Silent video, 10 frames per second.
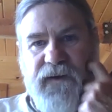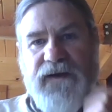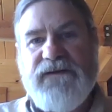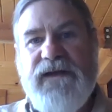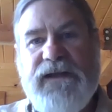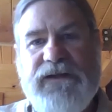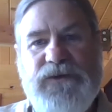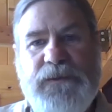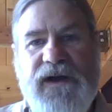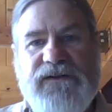a tailings
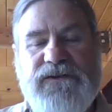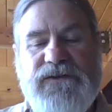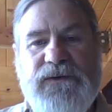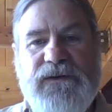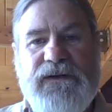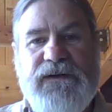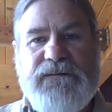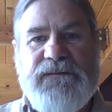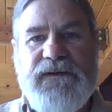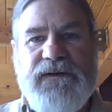repository
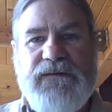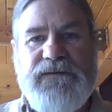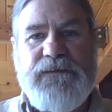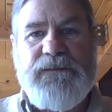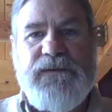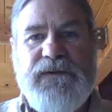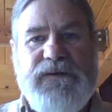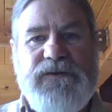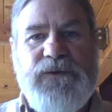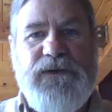from a
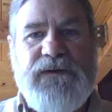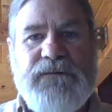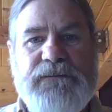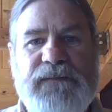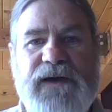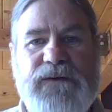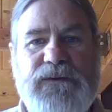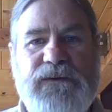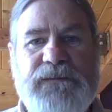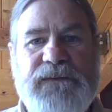historic
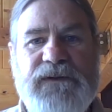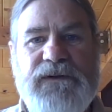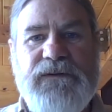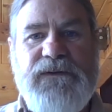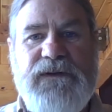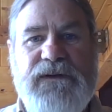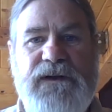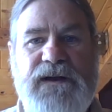Matterhorn mill there.